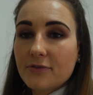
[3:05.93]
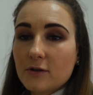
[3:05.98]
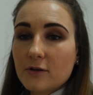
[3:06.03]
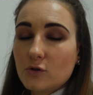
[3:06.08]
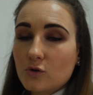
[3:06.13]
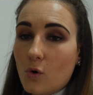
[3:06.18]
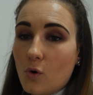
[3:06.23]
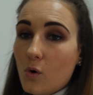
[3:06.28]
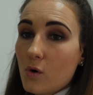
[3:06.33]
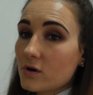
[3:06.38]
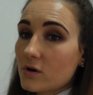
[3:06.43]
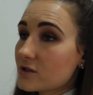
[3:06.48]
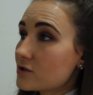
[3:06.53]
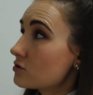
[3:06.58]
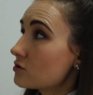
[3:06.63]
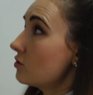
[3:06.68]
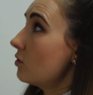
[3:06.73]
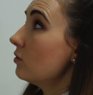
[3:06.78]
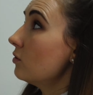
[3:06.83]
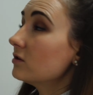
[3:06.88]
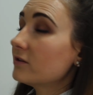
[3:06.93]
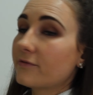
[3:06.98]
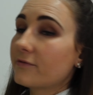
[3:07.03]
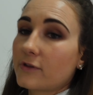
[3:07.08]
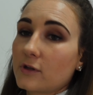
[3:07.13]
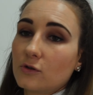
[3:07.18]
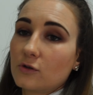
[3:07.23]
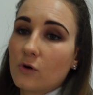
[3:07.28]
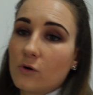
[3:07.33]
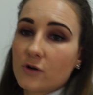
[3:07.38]
the doors, all of
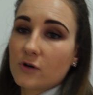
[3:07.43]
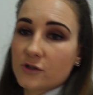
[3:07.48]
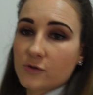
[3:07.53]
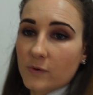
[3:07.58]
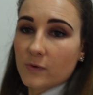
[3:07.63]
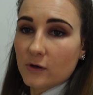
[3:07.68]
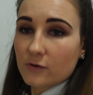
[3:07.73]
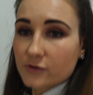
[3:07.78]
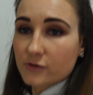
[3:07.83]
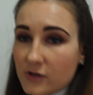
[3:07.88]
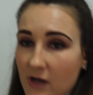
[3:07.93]
the doors, we also